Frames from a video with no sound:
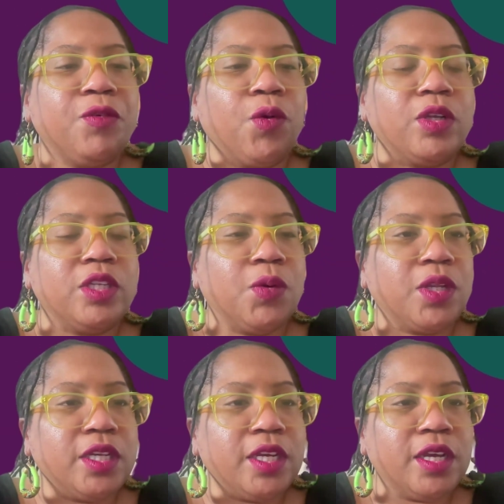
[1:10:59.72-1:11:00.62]
for
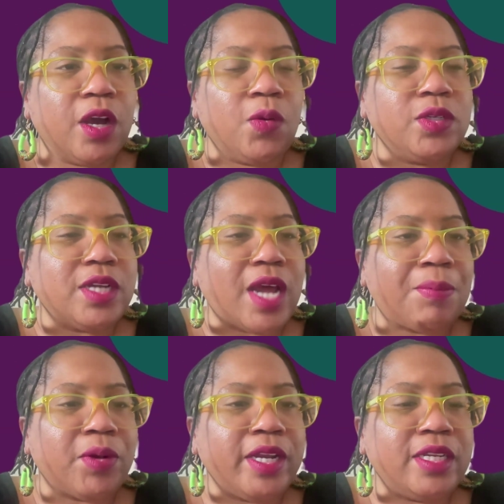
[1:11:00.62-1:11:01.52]
locally owned and
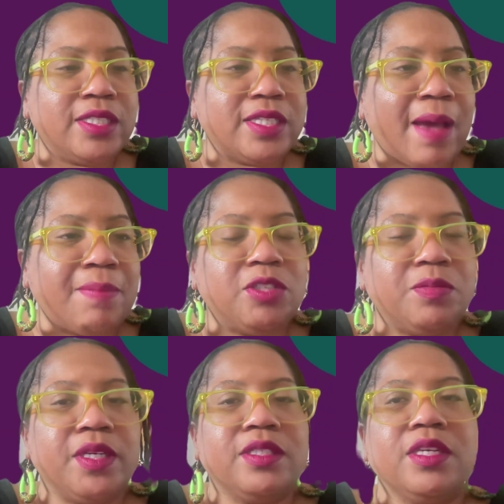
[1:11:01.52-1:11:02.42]
operated
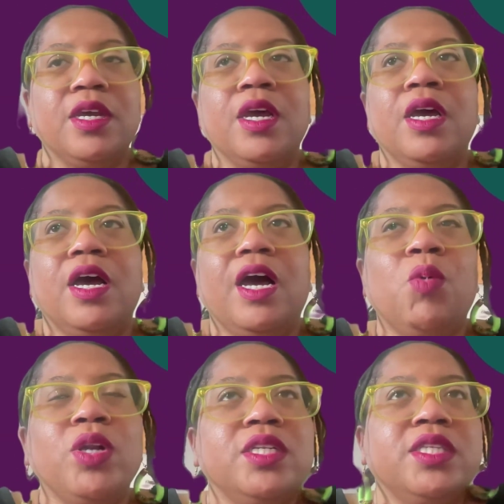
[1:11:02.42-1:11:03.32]
establishments?
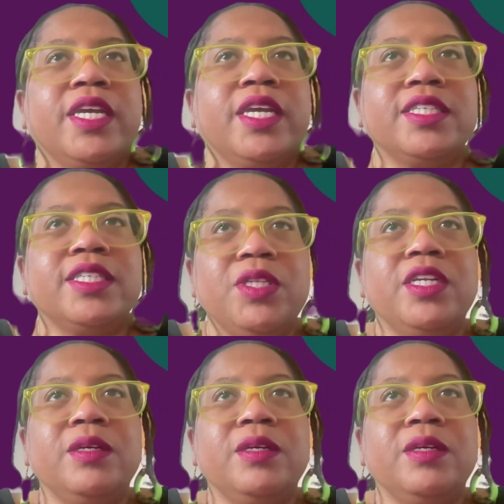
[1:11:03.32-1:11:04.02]
One of the things that we